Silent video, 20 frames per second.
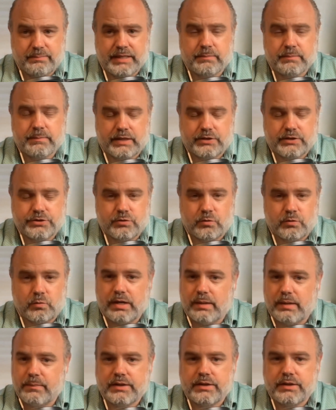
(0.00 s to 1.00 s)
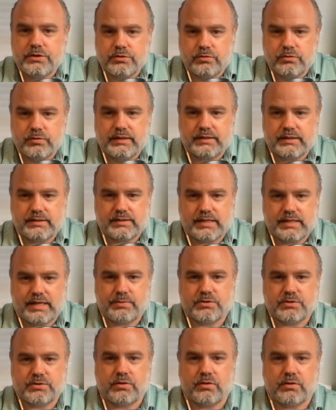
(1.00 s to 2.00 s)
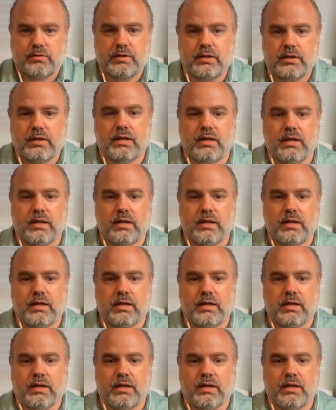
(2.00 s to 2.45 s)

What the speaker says: big picture, what I'm going to do in this episode.